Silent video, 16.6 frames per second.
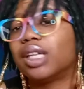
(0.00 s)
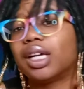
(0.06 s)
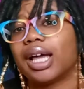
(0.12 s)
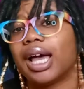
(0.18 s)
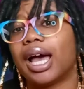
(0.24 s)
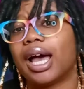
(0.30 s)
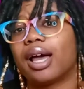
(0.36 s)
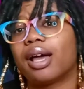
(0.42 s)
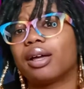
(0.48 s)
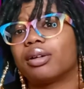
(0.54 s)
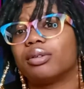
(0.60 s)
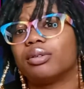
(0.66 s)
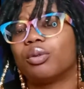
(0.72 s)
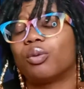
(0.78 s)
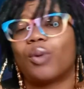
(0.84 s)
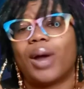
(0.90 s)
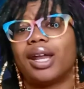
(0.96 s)
to a guy
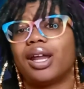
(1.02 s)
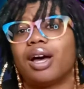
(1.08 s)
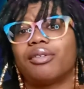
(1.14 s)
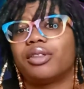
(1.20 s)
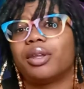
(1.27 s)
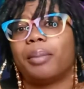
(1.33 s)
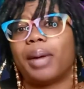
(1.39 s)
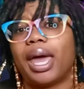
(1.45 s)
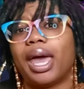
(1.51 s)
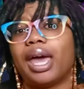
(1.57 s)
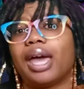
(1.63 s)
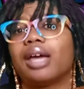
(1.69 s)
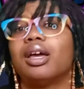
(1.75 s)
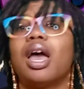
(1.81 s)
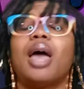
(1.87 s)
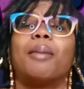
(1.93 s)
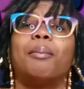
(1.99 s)
right off the bat
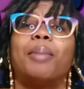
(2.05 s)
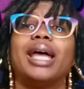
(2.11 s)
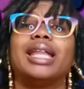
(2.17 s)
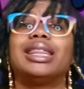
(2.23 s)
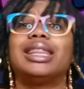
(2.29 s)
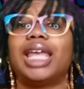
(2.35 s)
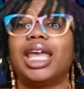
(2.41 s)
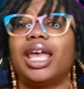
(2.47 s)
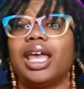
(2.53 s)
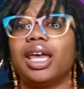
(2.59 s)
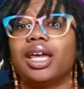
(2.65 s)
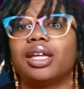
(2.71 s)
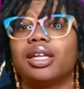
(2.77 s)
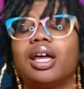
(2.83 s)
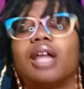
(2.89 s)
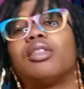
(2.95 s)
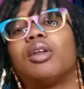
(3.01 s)
but
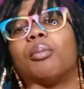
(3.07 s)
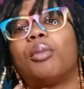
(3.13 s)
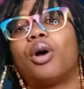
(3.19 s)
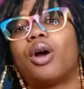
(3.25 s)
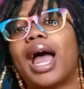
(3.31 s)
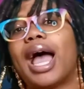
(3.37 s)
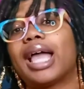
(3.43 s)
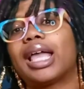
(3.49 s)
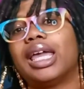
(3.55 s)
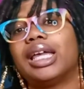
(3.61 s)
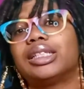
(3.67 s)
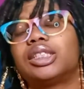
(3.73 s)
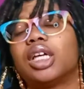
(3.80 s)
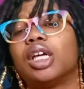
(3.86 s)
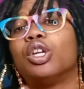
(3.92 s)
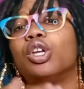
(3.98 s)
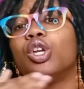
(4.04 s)
then the more I get
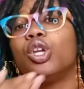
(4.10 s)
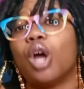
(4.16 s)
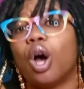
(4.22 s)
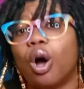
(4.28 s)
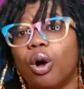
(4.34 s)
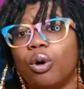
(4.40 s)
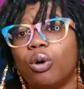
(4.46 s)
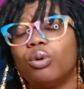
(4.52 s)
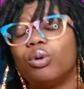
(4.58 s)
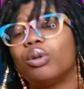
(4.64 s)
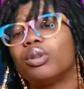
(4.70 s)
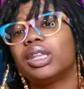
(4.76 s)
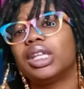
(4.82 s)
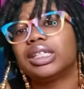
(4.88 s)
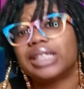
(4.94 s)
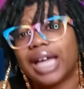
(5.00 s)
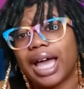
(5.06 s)
to know
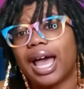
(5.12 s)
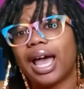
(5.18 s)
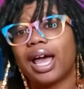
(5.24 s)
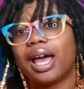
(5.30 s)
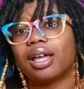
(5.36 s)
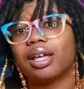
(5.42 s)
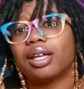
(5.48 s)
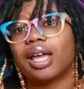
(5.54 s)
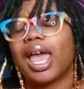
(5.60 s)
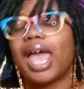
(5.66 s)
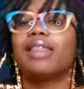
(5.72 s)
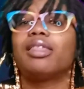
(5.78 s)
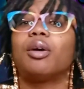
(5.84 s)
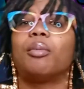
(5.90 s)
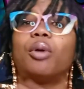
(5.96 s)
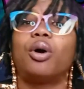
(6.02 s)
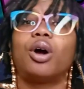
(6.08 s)
the guy
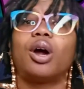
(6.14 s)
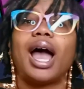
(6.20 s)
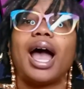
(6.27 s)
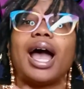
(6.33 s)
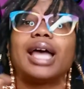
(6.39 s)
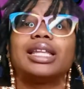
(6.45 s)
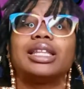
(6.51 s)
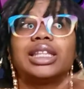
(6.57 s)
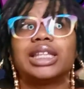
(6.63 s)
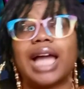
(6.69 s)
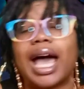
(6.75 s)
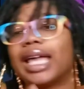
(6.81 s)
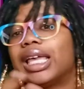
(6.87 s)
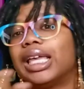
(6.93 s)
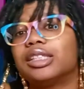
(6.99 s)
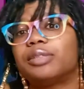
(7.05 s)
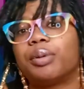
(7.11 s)
and the more I
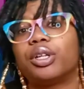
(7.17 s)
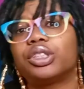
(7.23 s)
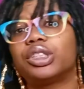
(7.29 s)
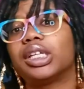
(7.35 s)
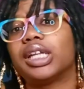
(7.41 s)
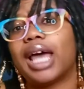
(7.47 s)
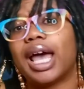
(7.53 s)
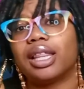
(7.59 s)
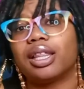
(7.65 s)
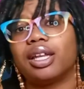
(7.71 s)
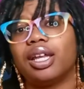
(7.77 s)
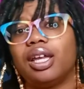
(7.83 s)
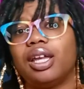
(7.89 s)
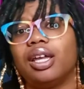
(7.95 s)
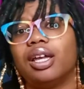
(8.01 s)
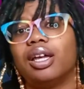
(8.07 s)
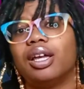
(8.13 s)
like his
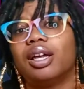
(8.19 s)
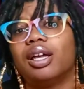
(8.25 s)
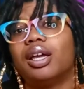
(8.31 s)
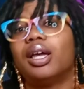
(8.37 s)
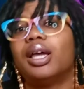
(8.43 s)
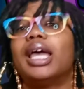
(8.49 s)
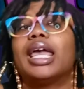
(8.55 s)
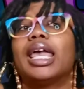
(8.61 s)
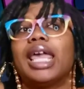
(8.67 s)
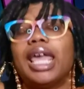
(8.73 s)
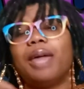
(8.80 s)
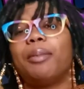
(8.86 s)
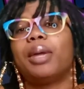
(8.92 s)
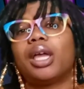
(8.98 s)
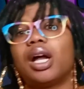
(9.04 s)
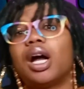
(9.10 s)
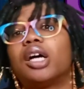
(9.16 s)
personality,
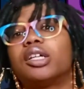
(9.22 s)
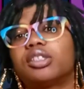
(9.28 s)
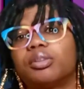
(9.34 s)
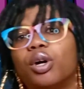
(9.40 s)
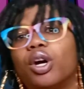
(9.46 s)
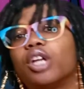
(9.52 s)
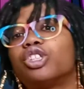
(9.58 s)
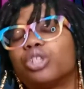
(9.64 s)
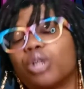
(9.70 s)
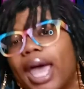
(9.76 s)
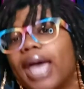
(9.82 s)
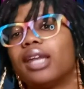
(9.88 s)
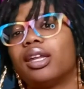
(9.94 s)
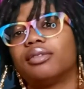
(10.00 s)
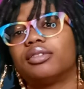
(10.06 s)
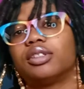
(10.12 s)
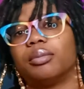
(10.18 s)
he becomes more
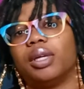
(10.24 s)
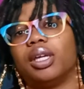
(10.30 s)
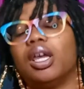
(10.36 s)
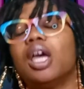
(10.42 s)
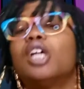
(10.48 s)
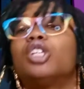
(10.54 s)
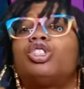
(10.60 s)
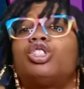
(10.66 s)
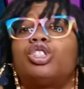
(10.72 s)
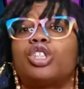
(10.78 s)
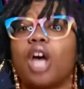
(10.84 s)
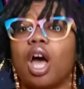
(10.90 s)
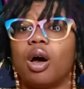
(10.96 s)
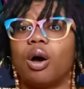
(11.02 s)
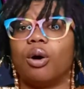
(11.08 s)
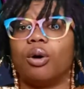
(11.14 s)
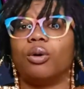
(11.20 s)
attractive to me.
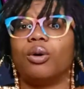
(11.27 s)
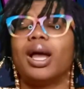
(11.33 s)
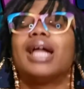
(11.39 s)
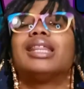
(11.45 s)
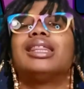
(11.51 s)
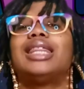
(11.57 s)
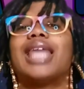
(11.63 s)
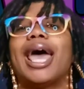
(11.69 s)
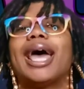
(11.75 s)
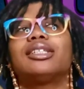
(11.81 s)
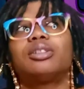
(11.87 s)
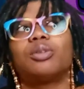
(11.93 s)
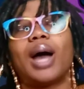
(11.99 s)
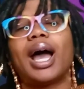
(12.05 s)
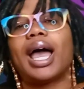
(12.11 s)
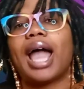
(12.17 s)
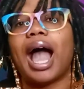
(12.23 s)
So that's
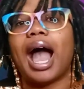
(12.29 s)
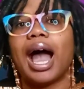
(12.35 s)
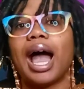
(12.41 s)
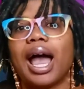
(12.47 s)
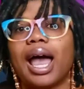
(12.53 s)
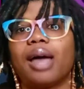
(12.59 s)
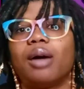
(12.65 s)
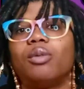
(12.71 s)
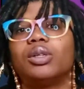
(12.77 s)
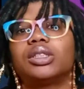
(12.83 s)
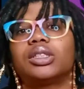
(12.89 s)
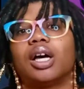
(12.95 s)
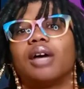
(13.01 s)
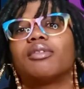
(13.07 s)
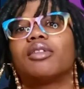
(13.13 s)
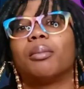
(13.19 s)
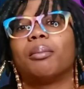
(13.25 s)
why I was
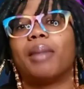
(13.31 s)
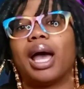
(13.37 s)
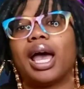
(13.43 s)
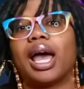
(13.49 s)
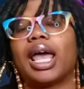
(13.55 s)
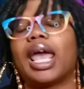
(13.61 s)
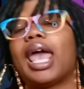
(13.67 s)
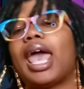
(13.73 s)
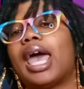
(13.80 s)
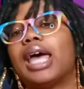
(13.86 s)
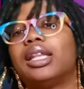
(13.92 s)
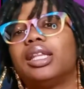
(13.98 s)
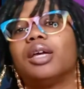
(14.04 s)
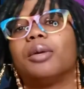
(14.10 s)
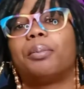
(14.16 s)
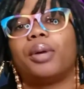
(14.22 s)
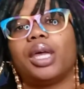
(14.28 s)
of the mind and had
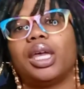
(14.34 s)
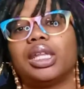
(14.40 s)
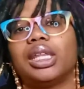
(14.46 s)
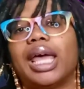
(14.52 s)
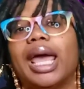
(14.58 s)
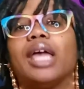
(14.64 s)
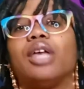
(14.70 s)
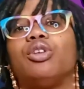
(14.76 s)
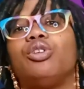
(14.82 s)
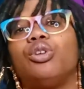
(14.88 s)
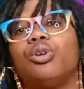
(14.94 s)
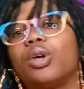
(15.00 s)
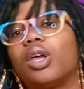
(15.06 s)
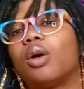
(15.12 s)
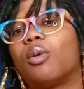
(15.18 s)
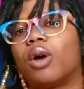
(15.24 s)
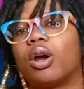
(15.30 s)
the opinion that you
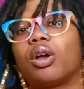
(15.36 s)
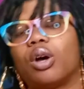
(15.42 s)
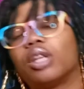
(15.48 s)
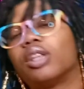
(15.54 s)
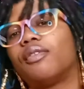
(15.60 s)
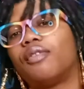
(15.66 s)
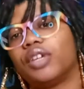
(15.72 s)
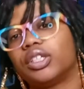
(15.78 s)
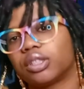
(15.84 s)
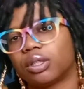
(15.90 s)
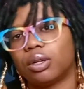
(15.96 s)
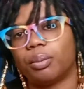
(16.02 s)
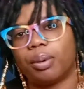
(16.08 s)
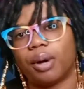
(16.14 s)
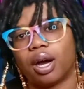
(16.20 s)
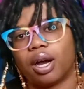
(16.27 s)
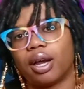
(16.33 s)
can work on the physical
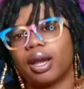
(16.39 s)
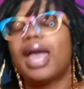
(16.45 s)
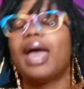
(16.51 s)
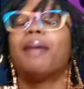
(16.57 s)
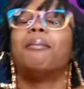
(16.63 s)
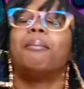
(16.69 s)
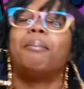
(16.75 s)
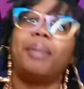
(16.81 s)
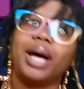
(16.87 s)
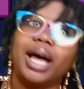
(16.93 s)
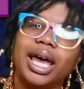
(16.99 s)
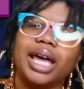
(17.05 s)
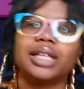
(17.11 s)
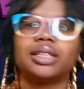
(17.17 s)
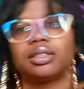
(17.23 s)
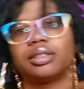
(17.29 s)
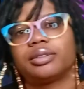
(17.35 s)
part.
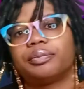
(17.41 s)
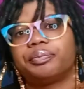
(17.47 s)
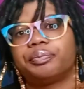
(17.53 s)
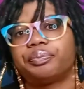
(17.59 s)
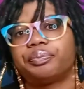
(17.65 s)
But